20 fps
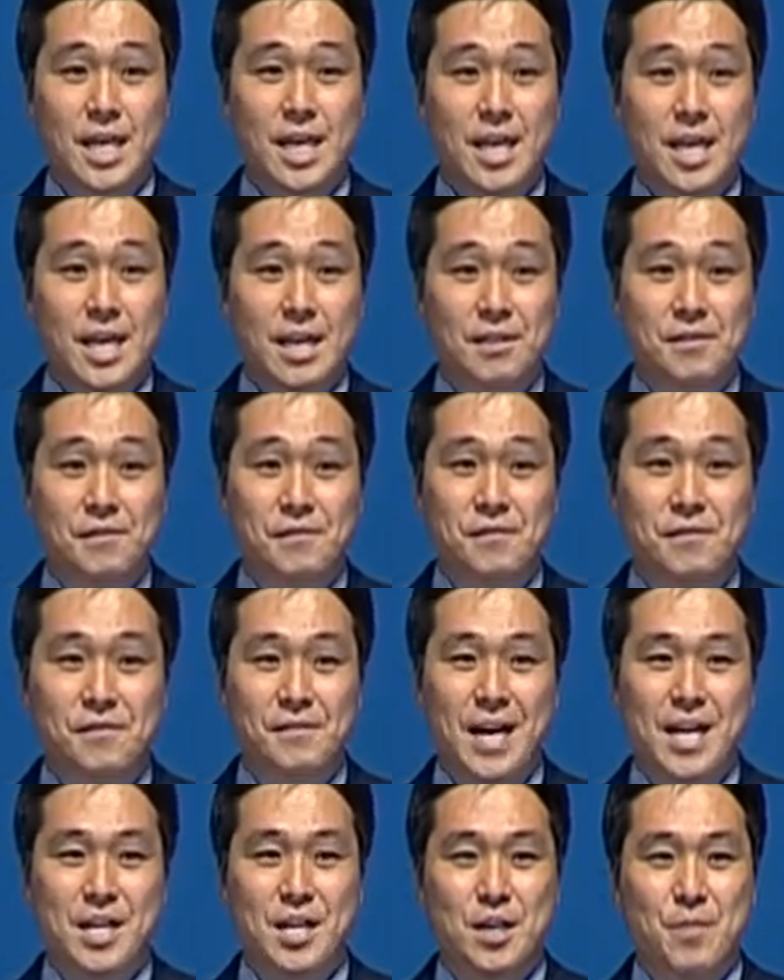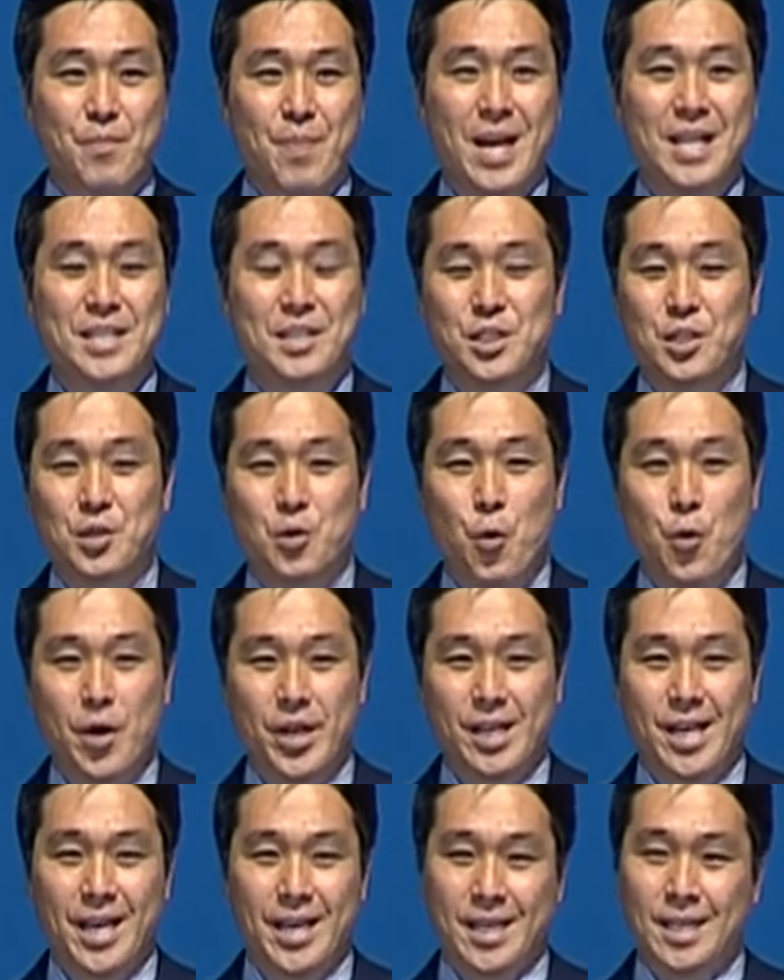CLF, I heard Pastor going
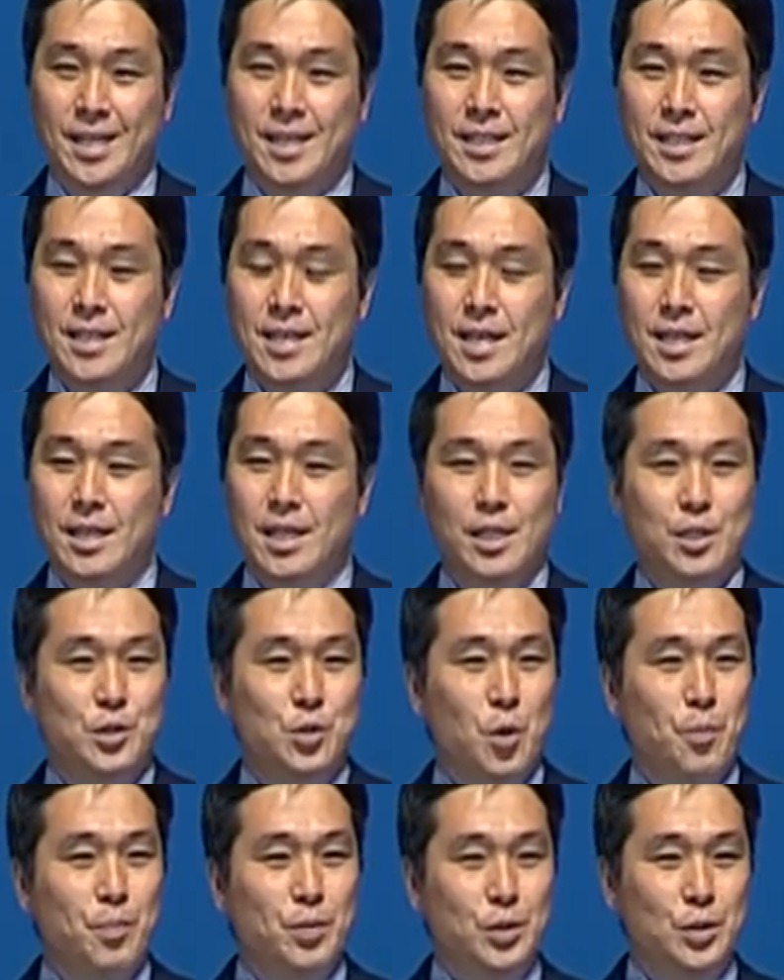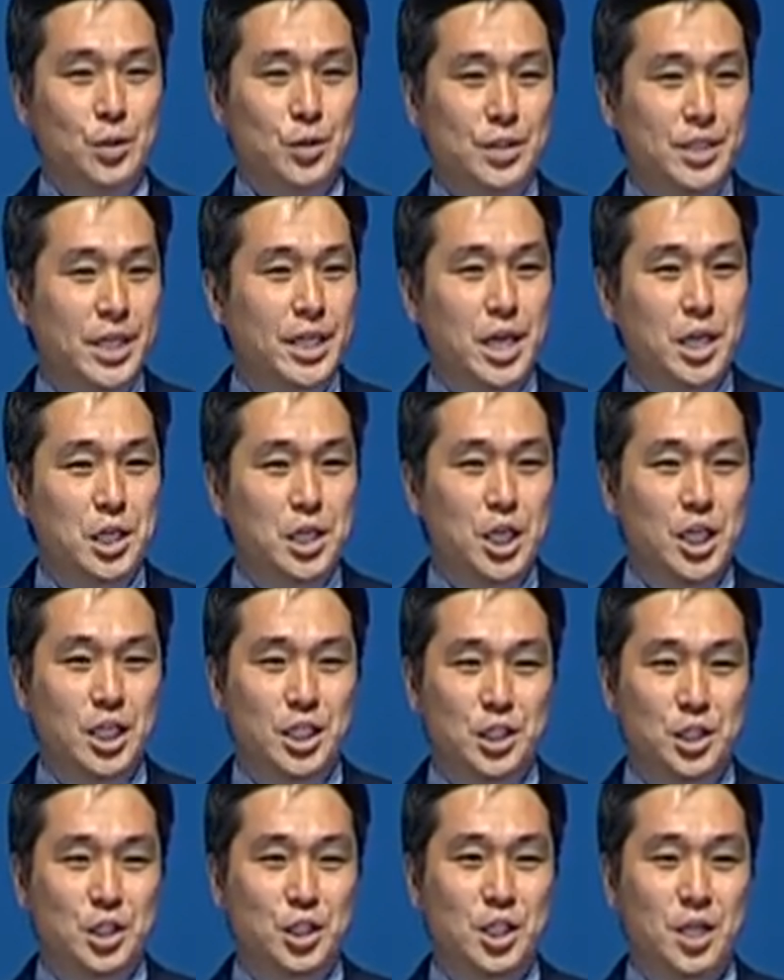like, let us open to 2
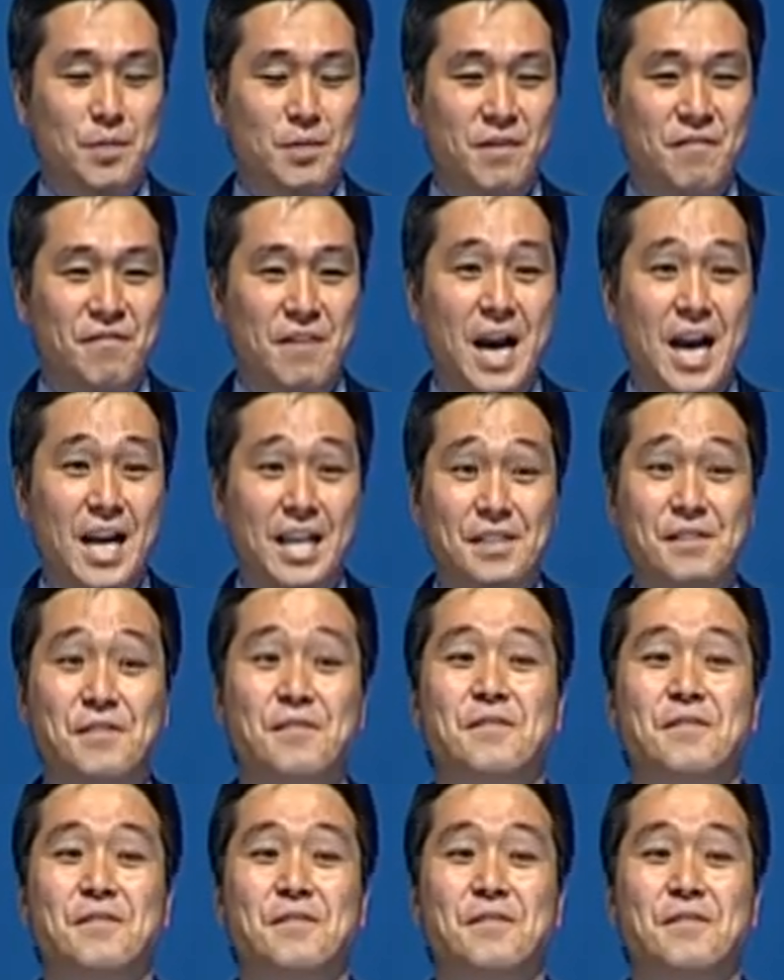Kings chapter 5.